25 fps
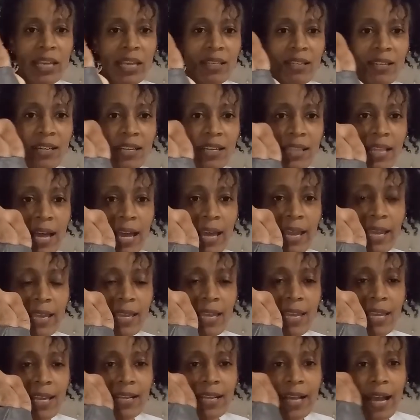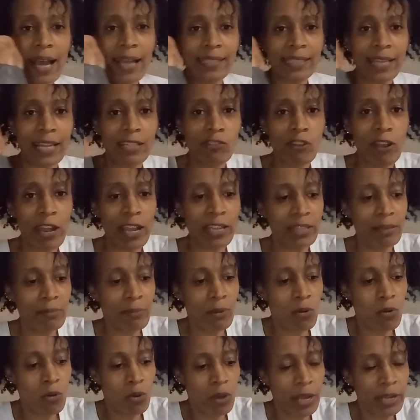they look like. Guys, I tried them
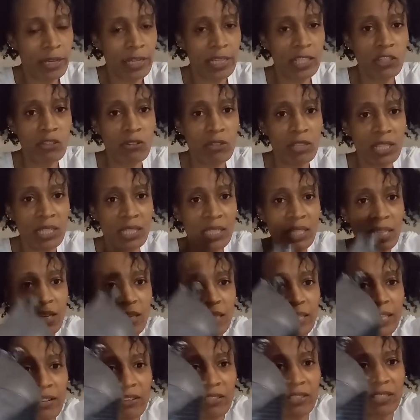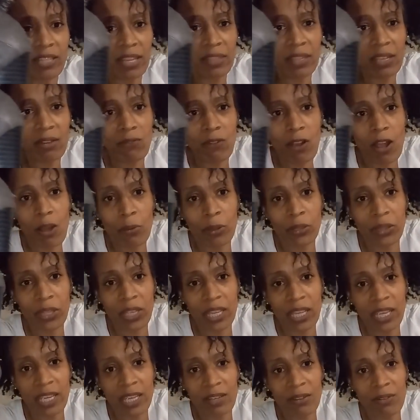on. As you can see, there's nothing wrong with the
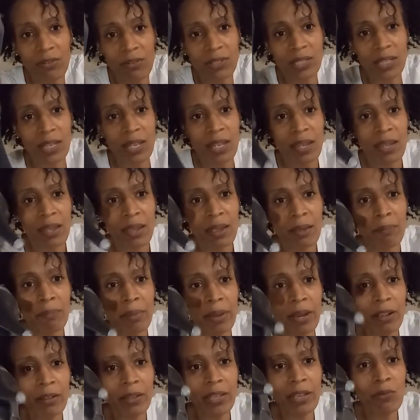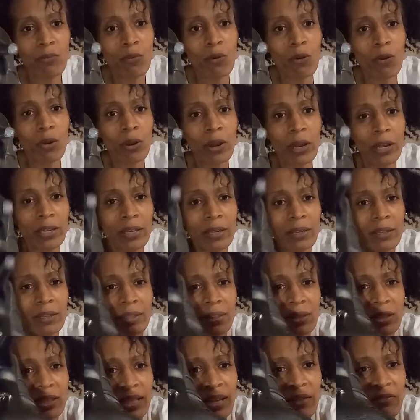heels, barely worn
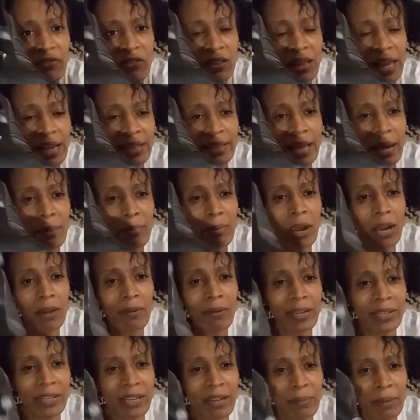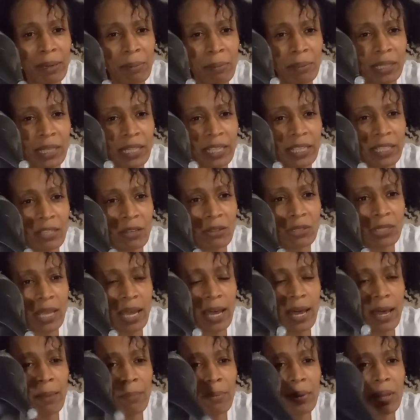except for like that part right there, but I'm gonna clean those
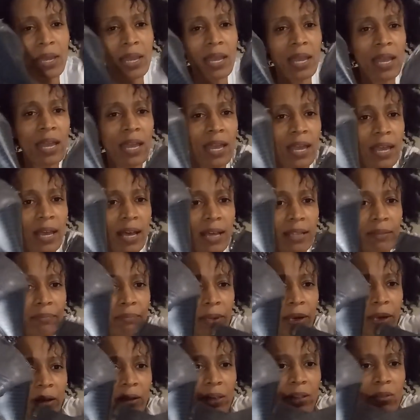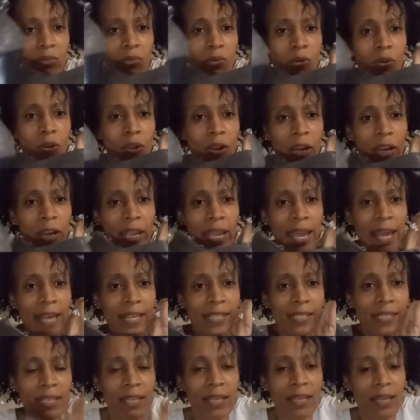up. Barely worn,
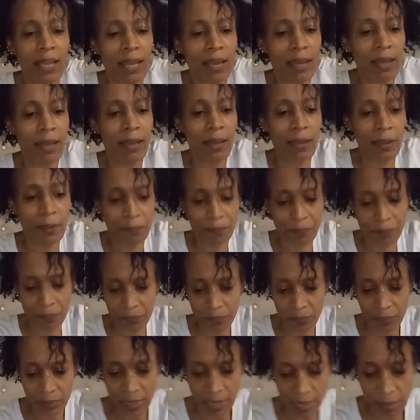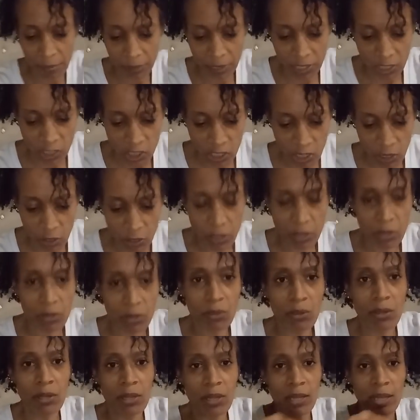has the I'm gonna show you
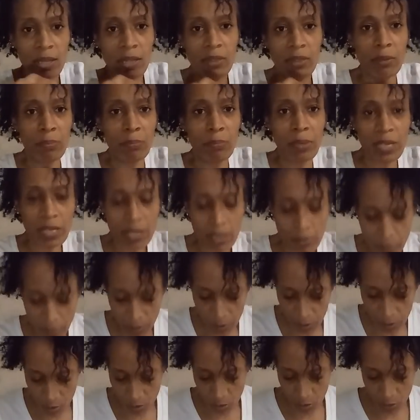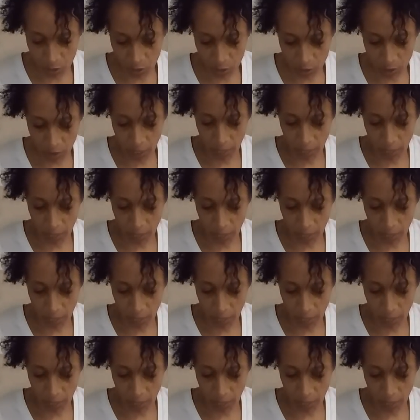the peekaboo